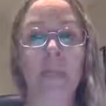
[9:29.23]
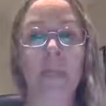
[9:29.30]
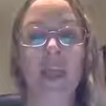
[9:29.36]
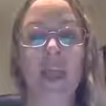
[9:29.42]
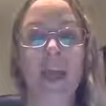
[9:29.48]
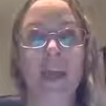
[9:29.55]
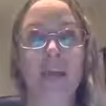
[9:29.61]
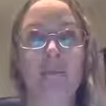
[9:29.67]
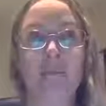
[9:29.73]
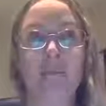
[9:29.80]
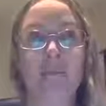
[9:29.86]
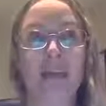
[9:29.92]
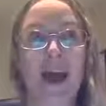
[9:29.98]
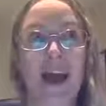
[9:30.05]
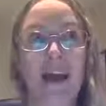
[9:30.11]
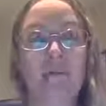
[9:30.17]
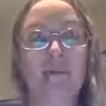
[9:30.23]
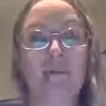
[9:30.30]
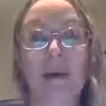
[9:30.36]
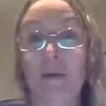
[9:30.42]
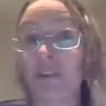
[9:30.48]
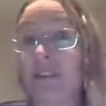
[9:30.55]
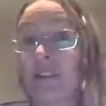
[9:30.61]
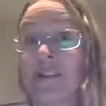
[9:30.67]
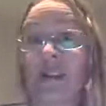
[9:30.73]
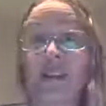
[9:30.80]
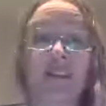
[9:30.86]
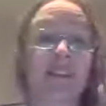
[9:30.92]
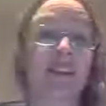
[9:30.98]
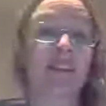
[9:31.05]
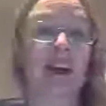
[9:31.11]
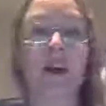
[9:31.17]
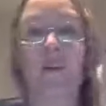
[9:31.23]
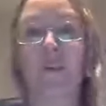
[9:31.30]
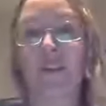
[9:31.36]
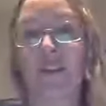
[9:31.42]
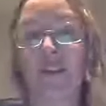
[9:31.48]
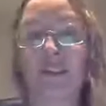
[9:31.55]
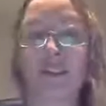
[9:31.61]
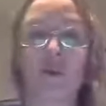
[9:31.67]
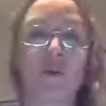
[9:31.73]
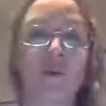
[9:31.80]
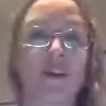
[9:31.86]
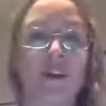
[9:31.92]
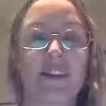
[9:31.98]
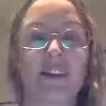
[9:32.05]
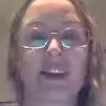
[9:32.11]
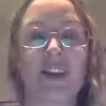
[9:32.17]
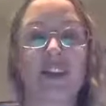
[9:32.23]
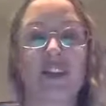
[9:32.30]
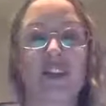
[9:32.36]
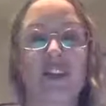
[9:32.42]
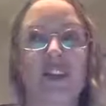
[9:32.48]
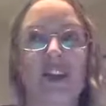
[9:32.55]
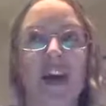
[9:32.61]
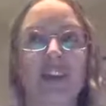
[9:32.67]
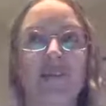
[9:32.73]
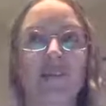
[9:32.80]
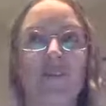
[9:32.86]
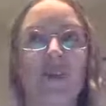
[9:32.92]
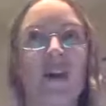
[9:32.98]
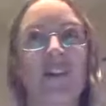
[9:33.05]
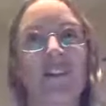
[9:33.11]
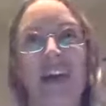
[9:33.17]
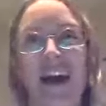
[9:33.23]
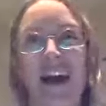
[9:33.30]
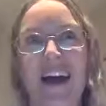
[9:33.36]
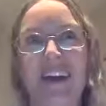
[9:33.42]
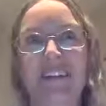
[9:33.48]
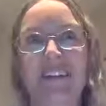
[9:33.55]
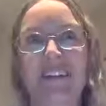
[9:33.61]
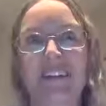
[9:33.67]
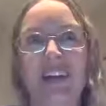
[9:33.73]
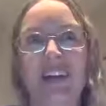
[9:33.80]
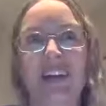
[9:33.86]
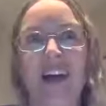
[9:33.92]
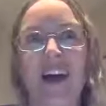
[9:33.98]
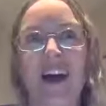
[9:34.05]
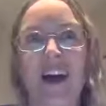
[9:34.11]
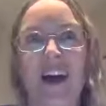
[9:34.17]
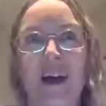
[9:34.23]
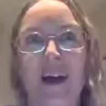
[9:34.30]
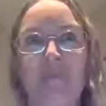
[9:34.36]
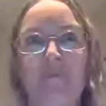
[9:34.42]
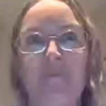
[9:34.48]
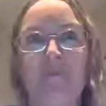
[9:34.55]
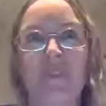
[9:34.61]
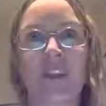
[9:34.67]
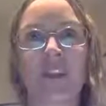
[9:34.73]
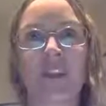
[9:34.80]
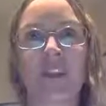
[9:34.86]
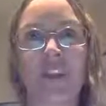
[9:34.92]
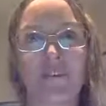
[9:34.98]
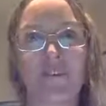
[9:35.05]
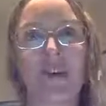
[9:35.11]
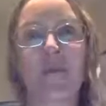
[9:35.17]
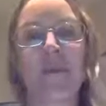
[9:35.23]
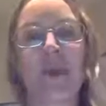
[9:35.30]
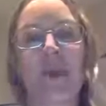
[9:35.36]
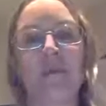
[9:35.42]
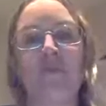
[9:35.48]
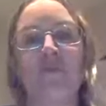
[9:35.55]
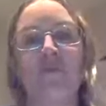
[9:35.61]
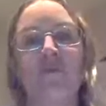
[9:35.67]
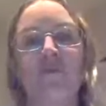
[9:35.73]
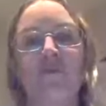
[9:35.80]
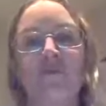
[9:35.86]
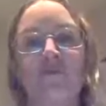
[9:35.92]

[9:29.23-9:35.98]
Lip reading: And perhaps publicising that within the organisation, as well as giving people